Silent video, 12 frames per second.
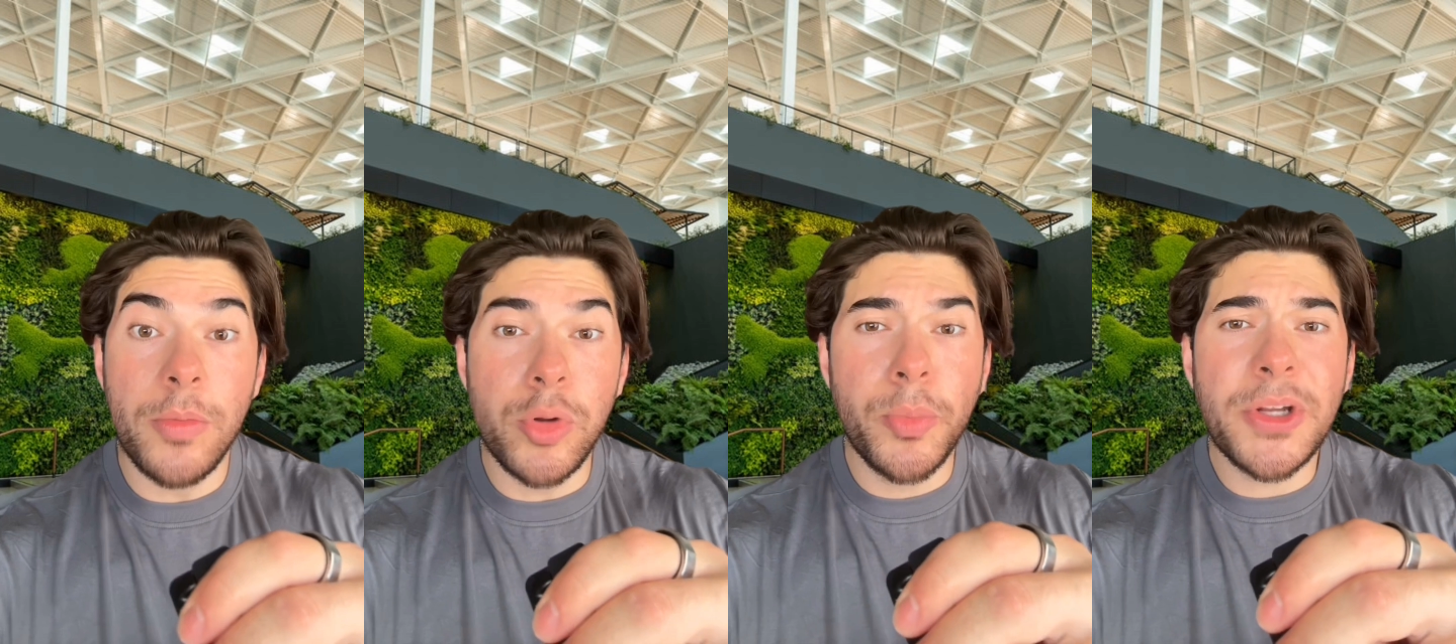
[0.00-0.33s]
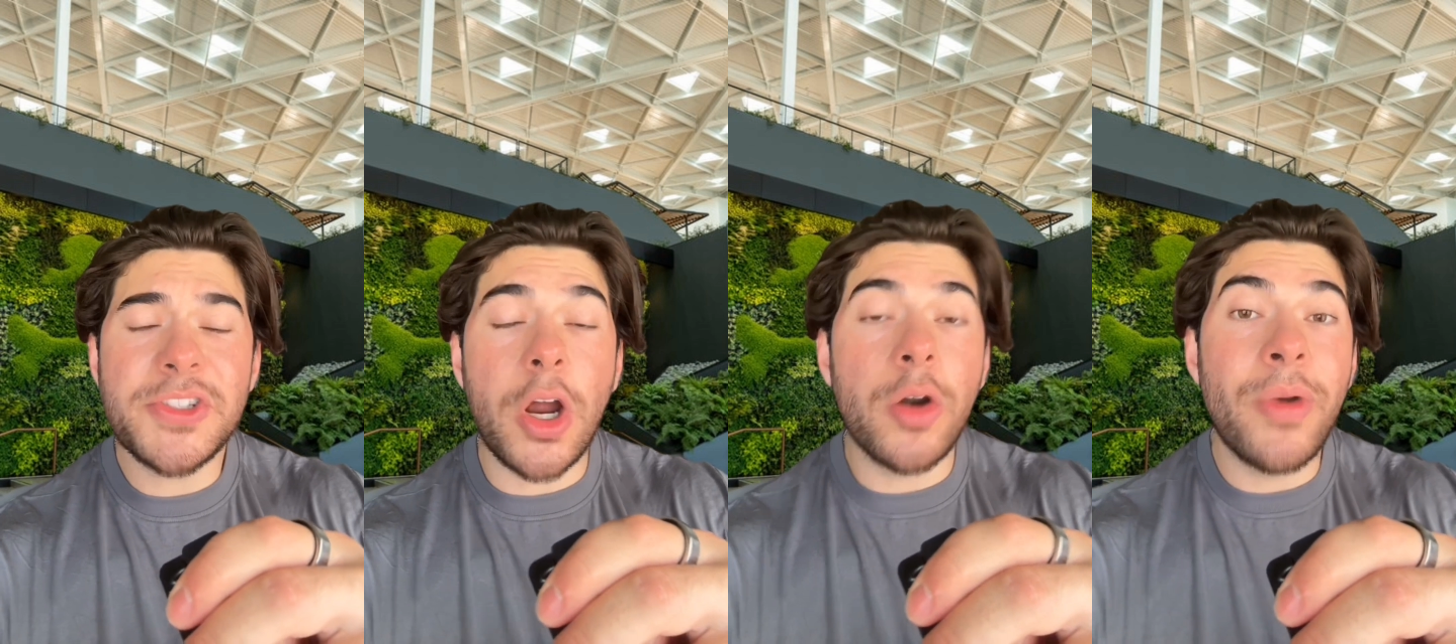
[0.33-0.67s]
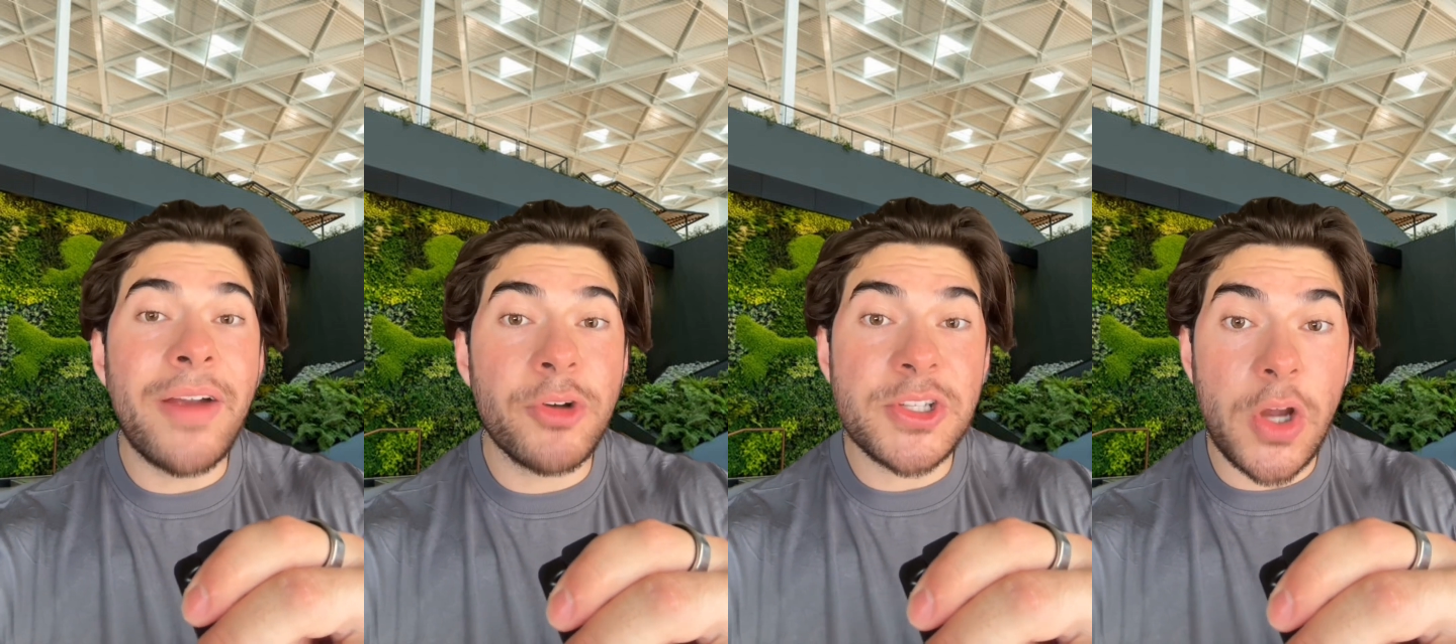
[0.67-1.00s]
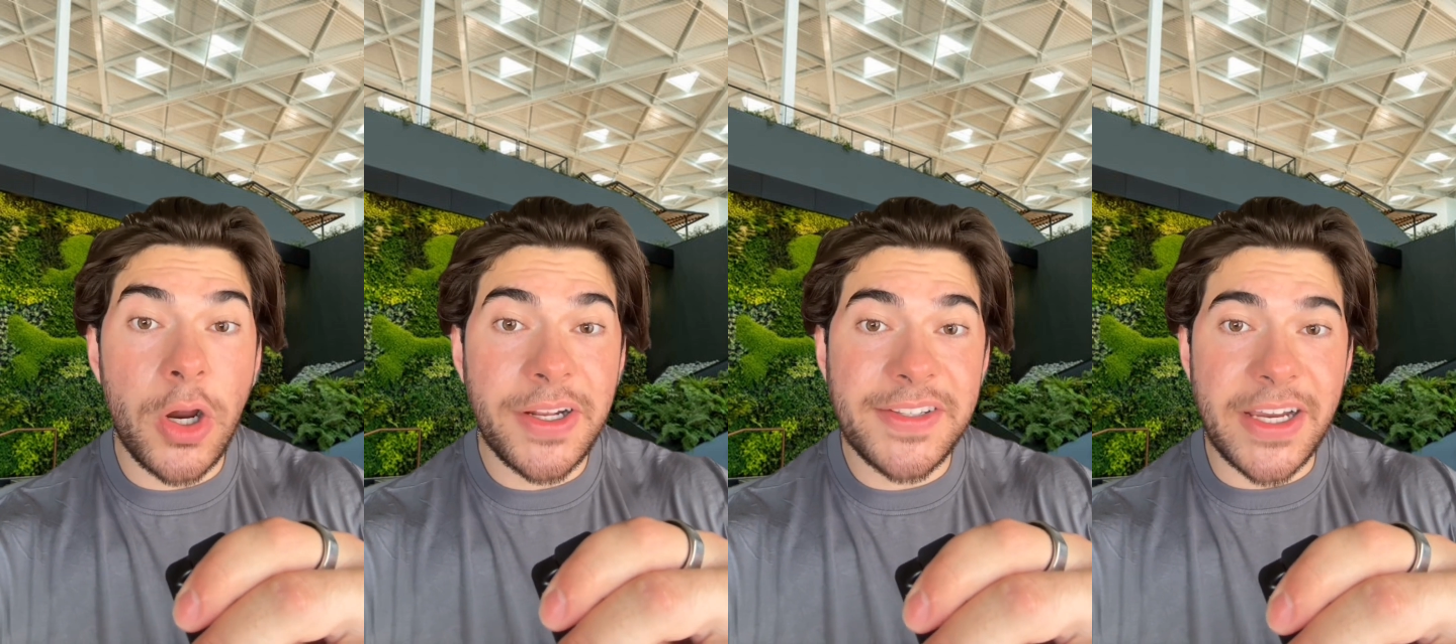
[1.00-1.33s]
Blueprints are reference
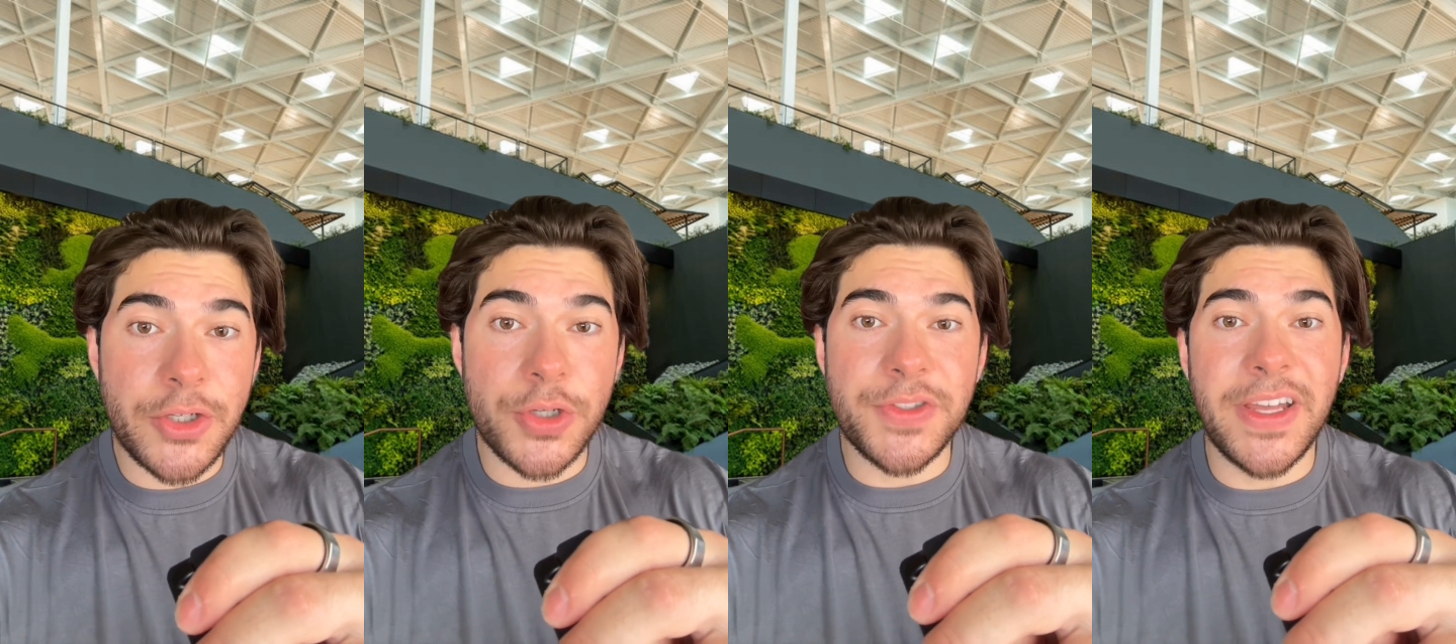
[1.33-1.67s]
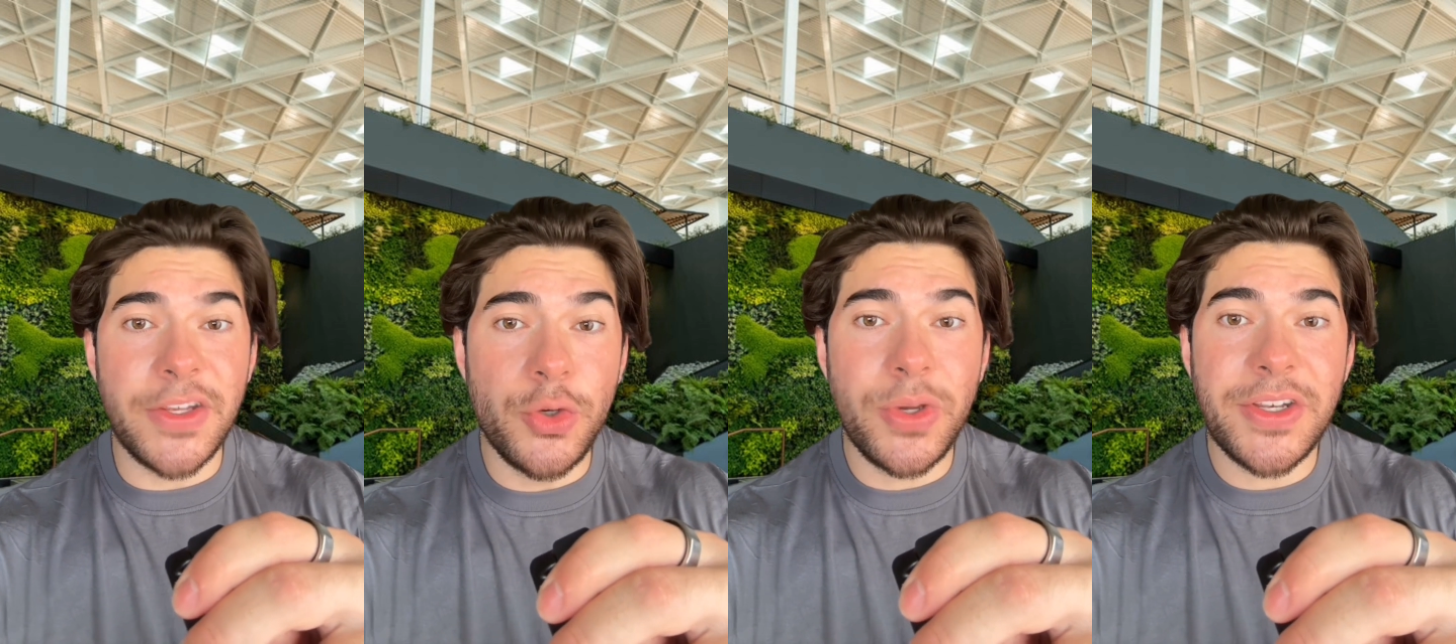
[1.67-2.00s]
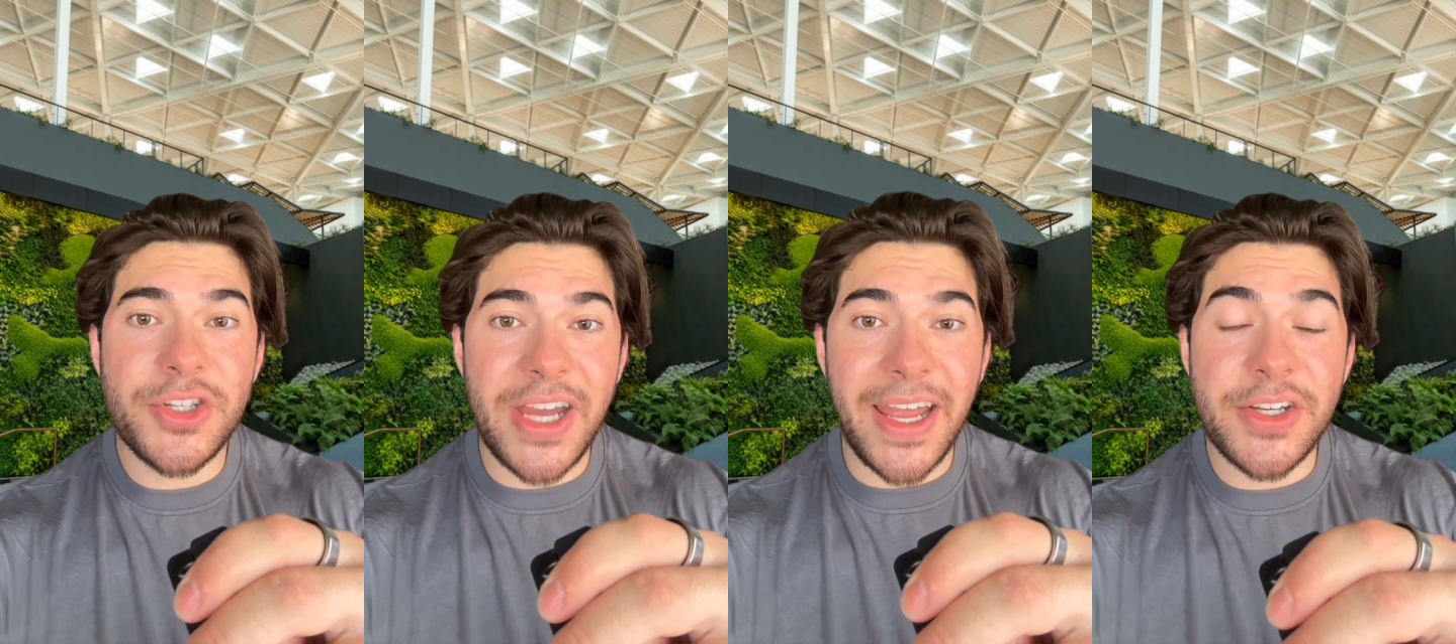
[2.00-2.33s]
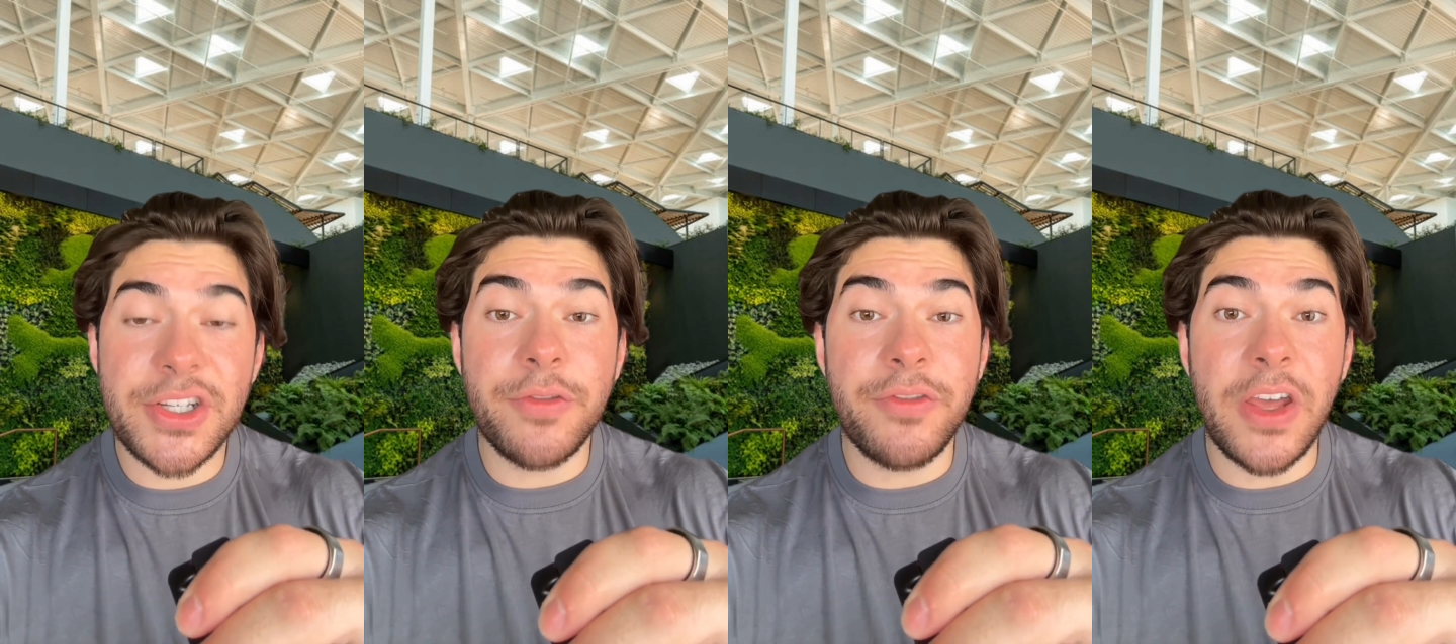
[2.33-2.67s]
architectures that you can change
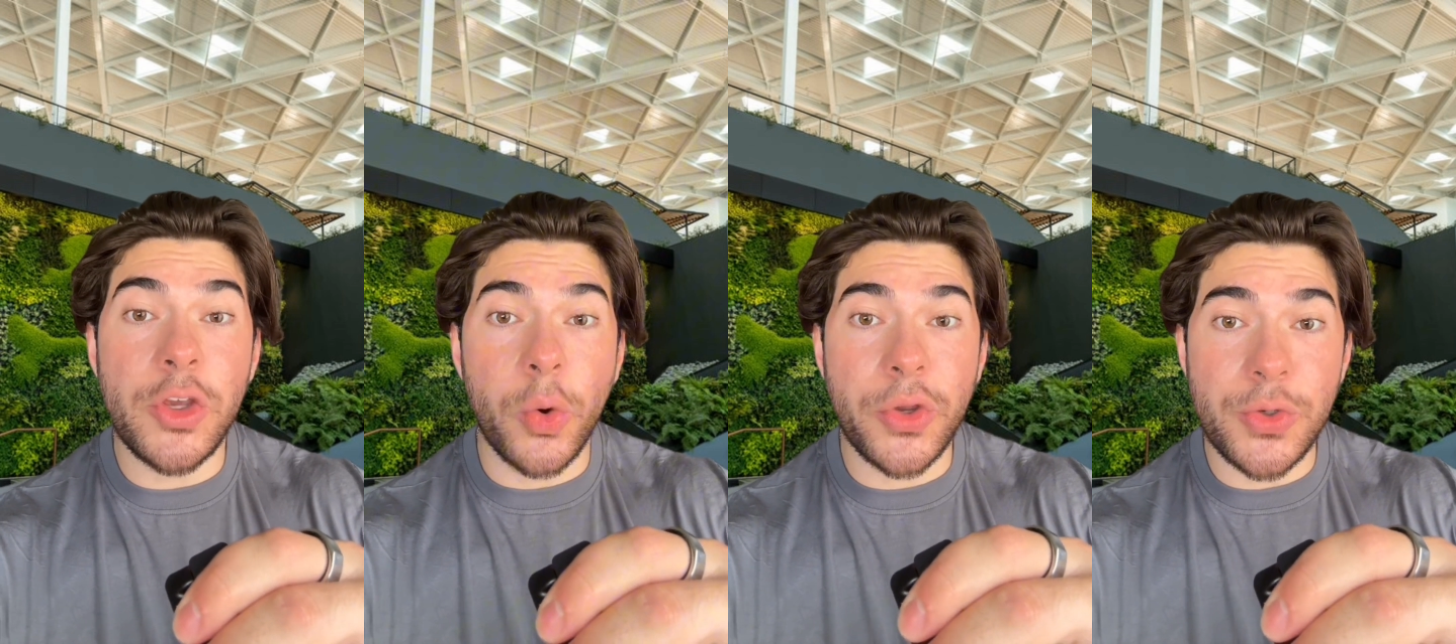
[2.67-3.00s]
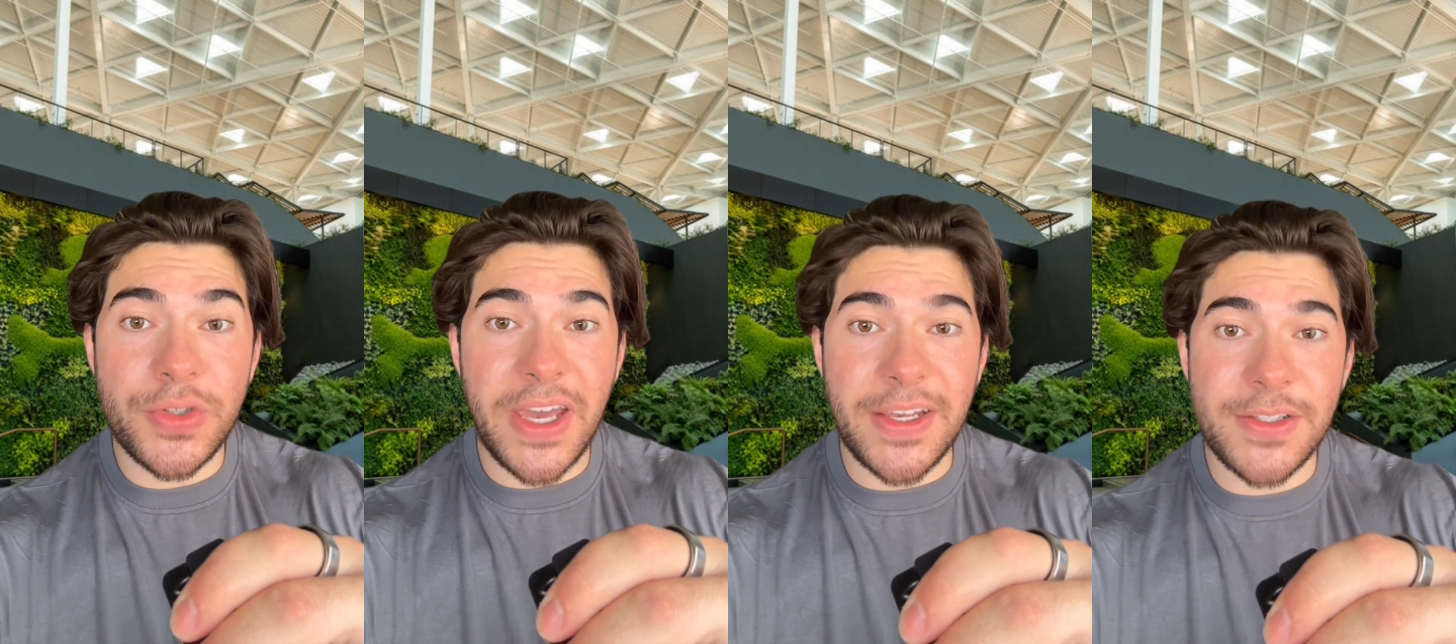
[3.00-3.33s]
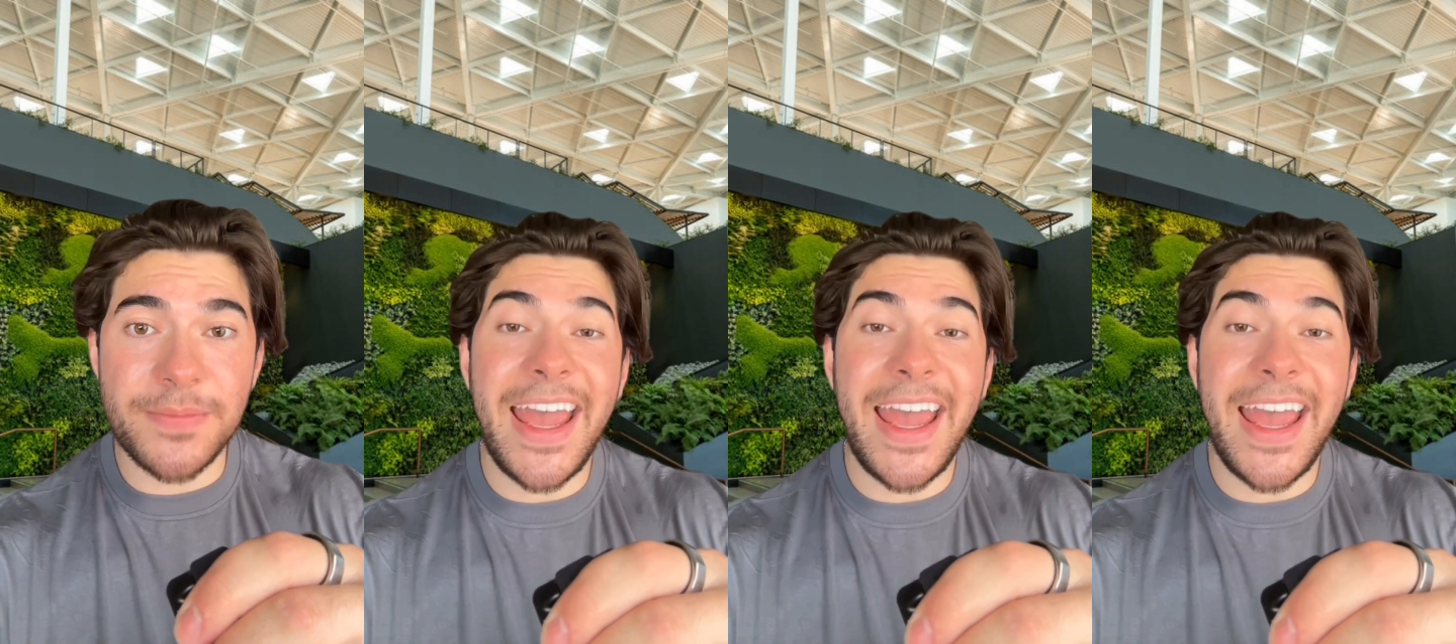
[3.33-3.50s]
to fit your use case